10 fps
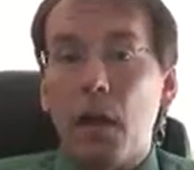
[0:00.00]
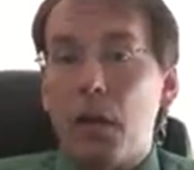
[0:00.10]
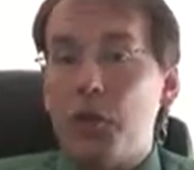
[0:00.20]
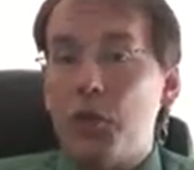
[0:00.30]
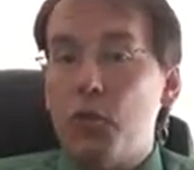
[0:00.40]

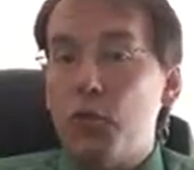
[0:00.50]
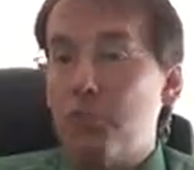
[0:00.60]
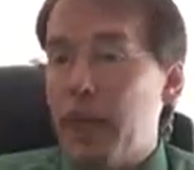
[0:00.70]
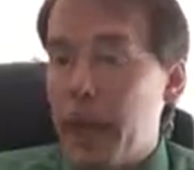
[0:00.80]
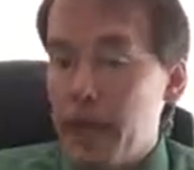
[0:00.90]
As you
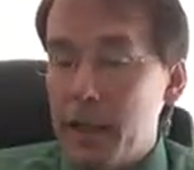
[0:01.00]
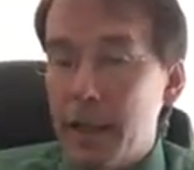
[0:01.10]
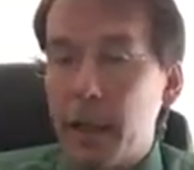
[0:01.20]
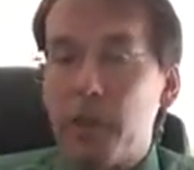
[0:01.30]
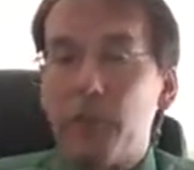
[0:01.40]
might
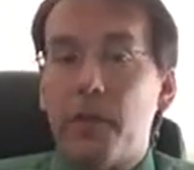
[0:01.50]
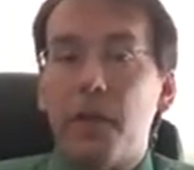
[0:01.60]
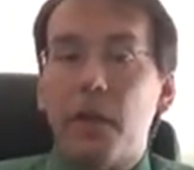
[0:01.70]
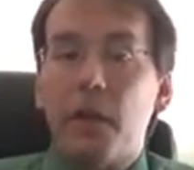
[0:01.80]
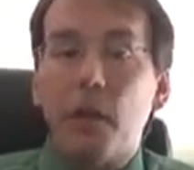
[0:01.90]
guess,
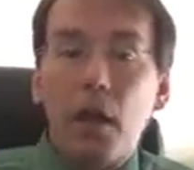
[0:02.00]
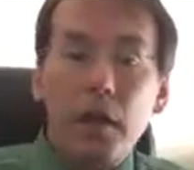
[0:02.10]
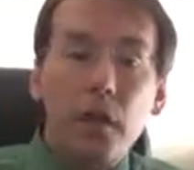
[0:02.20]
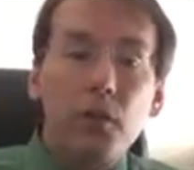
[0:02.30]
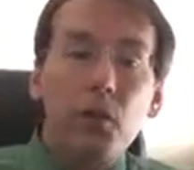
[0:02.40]
the
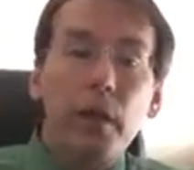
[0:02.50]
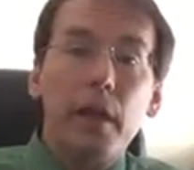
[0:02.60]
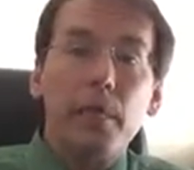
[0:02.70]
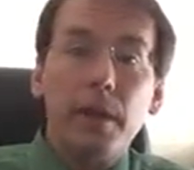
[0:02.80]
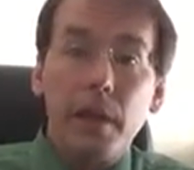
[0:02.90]
cognitive
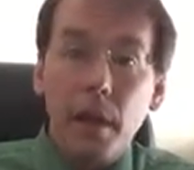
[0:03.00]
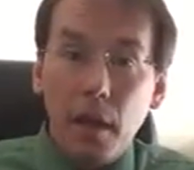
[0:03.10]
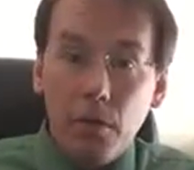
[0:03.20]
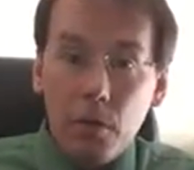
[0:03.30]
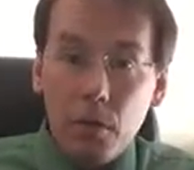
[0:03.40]
learning
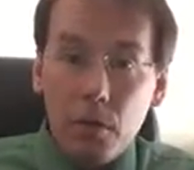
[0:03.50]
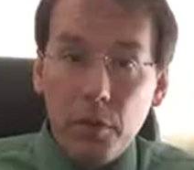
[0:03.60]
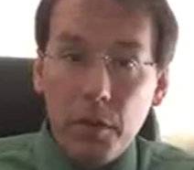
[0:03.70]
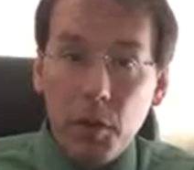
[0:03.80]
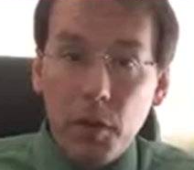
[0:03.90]

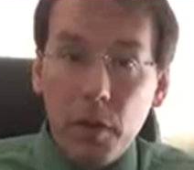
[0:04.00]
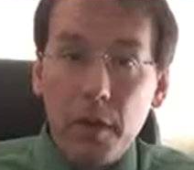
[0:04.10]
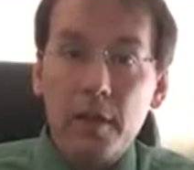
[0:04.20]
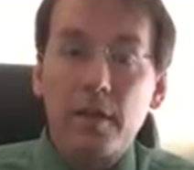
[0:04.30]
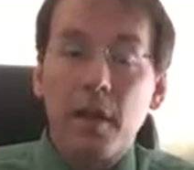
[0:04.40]
behavioral
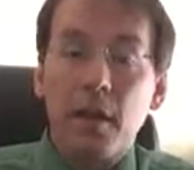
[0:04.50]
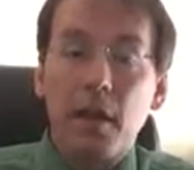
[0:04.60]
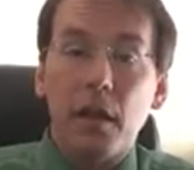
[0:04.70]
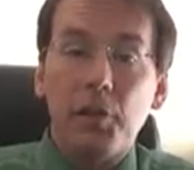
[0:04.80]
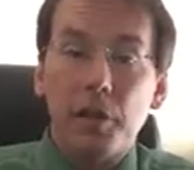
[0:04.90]
theory in
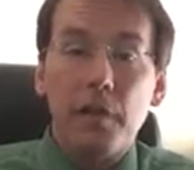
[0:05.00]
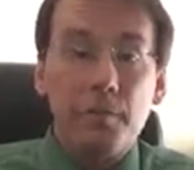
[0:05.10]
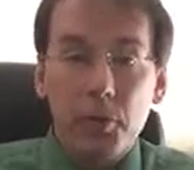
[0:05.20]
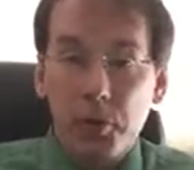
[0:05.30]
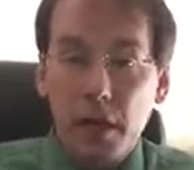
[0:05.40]
psychology
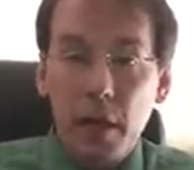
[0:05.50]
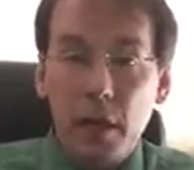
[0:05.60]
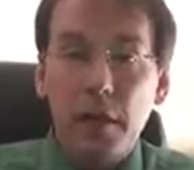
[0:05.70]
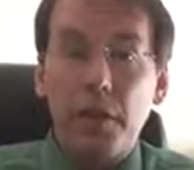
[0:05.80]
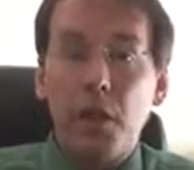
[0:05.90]
and
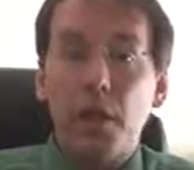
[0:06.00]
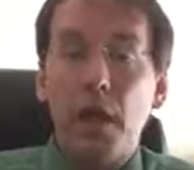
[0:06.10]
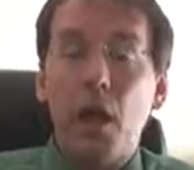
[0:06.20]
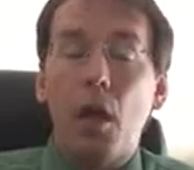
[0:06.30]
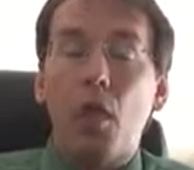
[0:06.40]
personality
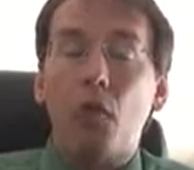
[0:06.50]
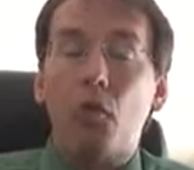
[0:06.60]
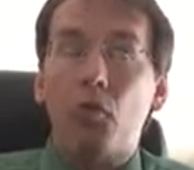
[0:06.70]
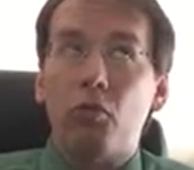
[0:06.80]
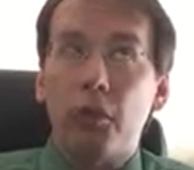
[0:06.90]
theory
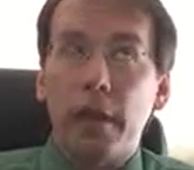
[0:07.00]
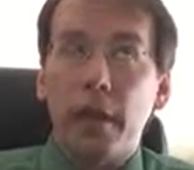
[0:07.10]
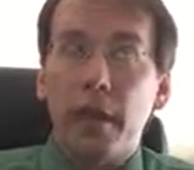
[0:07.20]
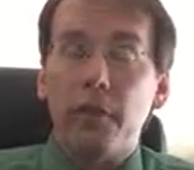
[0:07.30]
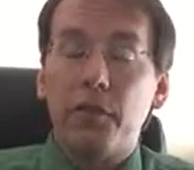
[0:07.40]
really
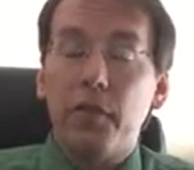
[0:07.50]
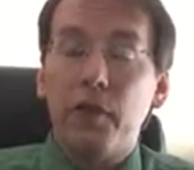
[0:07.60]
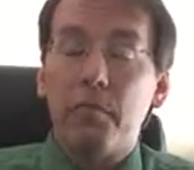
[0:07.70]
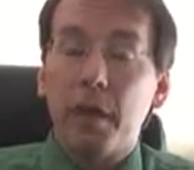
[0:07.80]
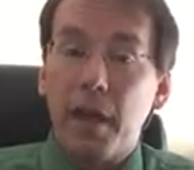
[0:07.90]
likes
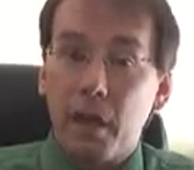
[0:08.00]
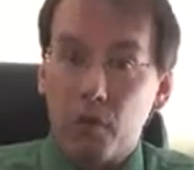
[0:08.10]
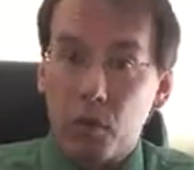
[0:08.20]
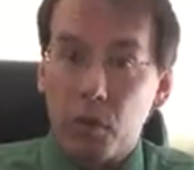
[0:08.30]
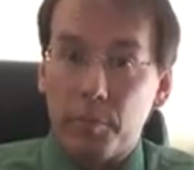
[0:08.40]
the
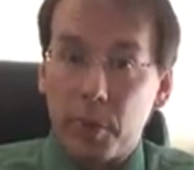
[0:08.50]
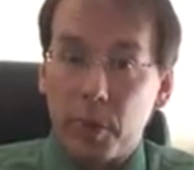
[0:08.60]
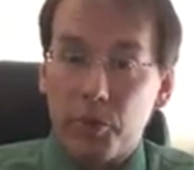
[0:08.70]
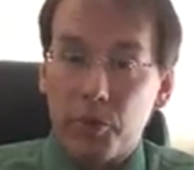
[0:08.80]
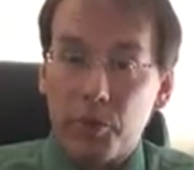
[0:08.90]
behavioral
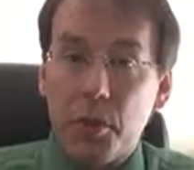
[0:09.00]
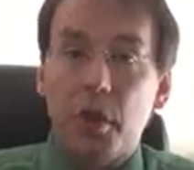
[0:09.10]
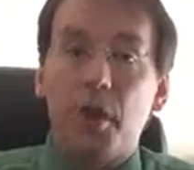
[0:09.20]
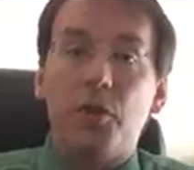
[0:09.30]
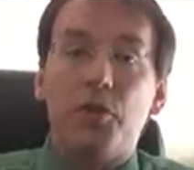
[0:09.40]
approach
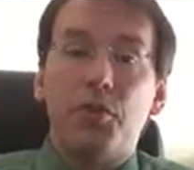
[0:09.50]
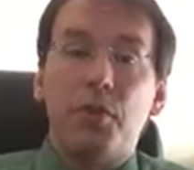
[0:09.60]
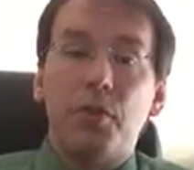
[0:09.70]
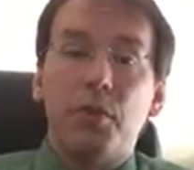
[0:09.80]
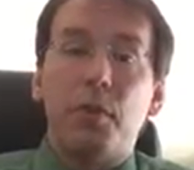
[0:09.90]

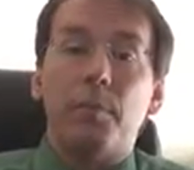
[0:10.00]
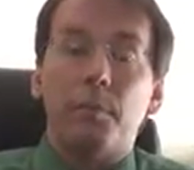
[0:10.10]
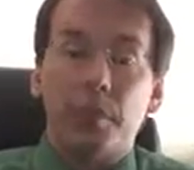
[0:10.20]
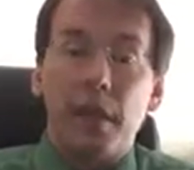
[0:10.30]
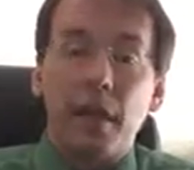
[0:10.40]
to
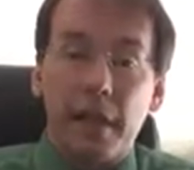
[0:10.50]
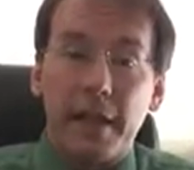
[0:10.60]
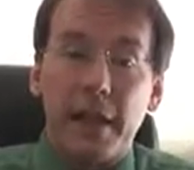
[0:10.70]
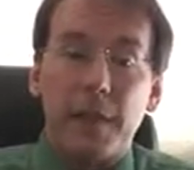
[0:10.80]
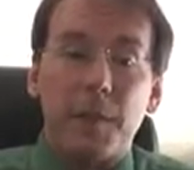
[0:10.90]
personality
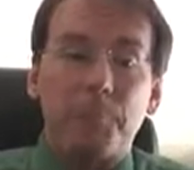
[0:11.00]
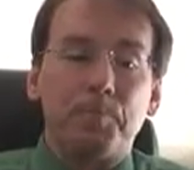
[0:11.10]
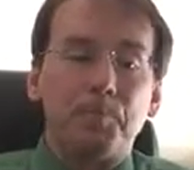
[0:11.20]
data.